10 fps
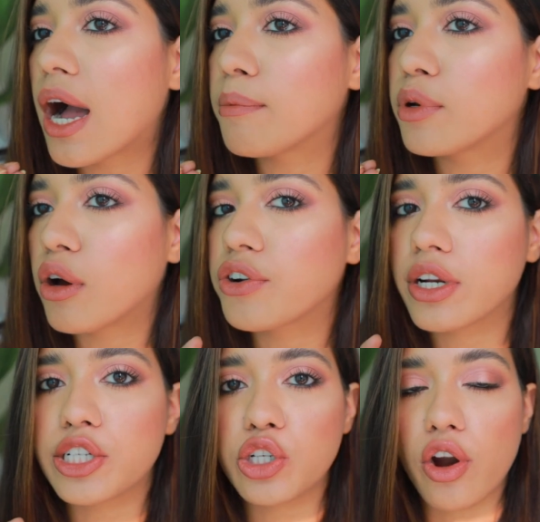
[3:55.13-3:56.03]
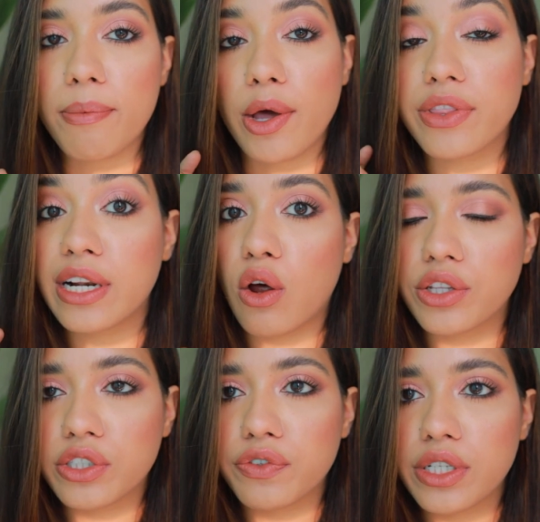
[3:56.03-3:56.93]
I'm not really sure about the
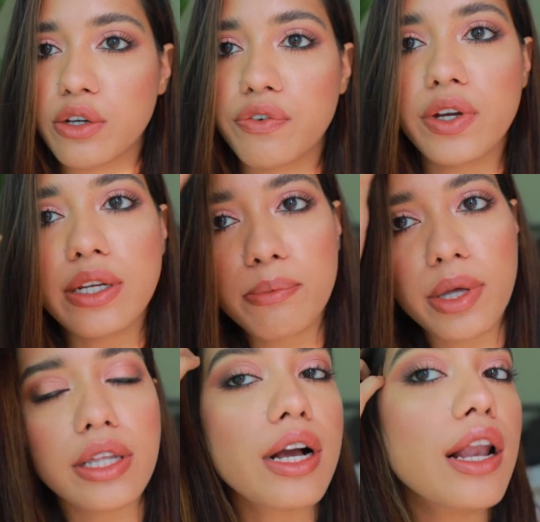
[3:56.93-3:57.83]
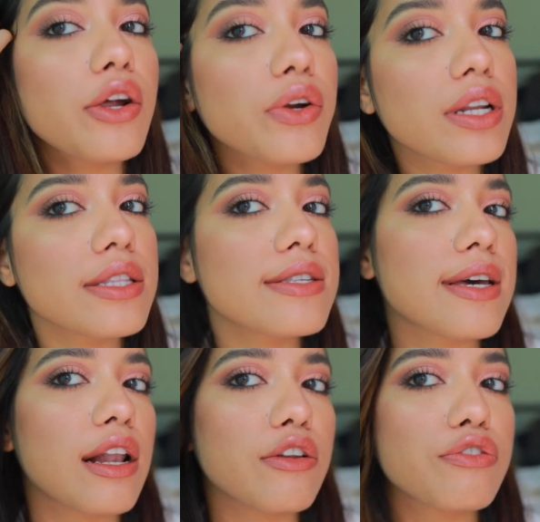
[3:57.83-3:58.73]
longevity of it, but the color in
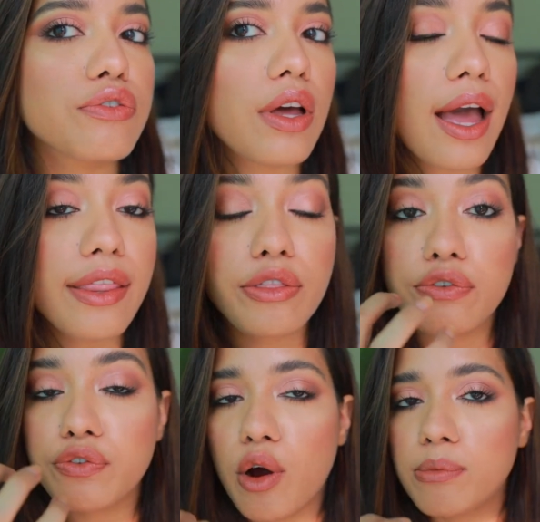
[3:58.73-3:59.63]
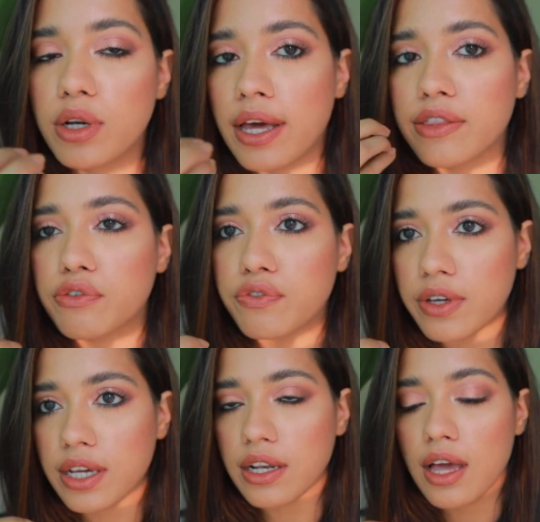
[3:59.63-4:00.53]
itself and the formula and the
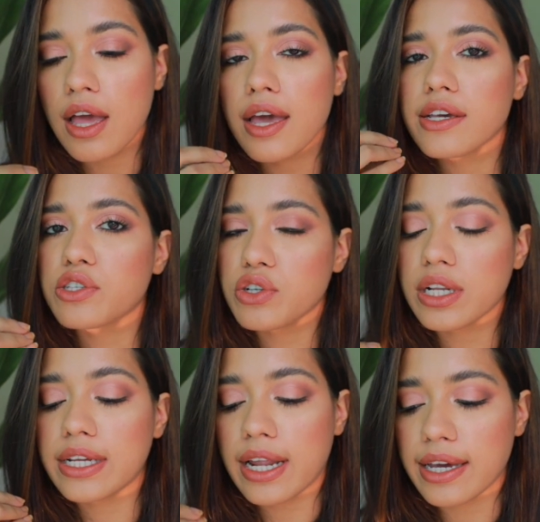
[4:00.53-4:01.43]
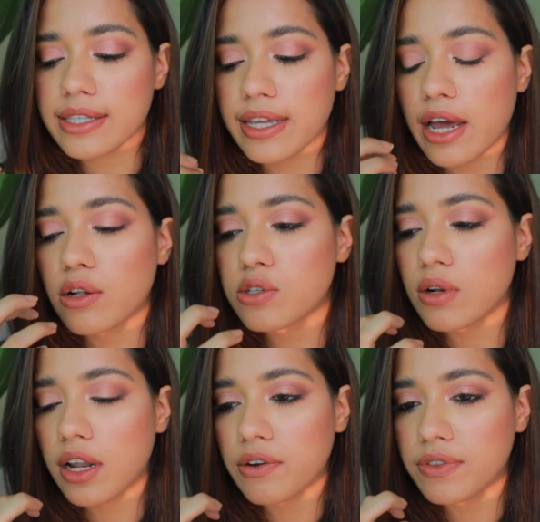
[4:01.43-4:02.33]
feel is really nice. And I
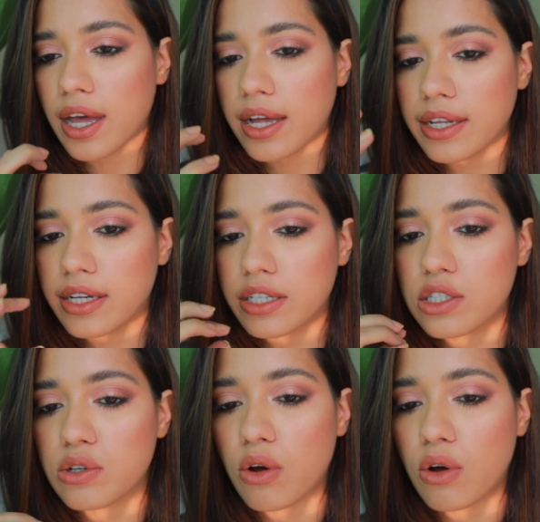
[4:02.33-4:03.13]
also love that it does